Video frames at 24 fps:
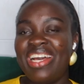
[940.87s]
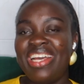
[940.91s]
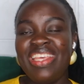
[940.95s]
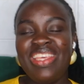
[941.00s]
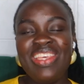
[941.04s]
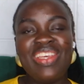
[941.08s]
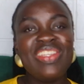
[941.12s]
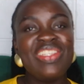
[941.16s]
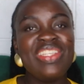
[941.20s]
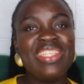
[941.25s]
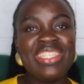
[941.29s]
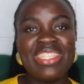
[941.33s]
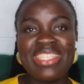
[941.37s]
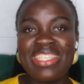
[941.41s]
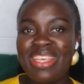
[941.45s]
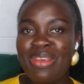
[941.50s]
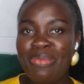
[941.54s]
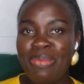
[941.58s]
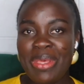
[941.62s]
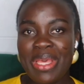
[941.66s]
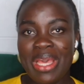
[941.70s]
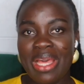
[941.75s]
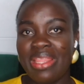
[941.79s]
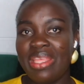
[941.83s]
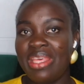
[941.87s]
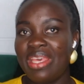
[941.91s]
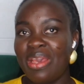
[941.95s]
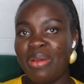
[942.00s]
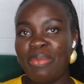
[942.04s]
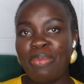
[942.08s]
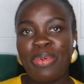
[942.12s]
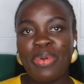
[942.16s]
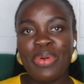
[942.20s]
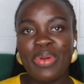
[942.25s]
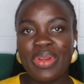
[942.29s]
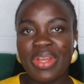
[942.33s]
you should see me at the
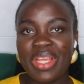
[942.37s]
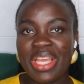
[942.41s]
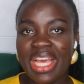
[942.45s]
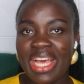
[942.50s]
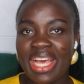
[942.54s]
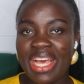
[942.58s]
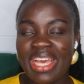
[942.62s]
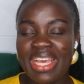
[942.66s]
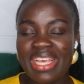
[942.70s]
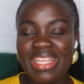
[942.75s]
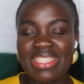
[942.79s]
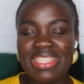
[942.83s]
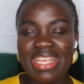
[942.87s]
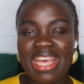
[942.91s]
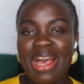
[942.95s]
airport, guys.